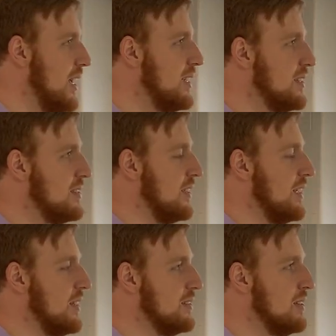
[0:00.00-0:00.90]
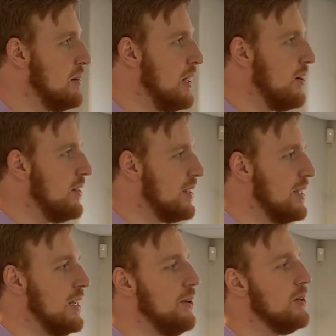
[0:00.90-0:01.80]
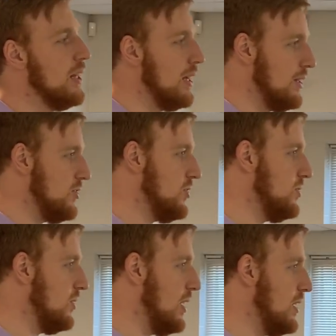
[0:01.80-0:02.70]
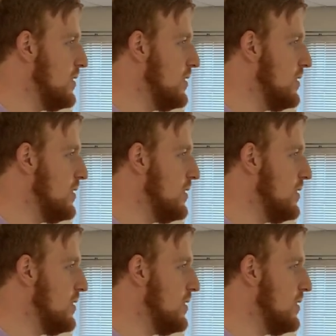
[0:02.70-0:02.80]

it takes is an era like the Gilded Age, okay?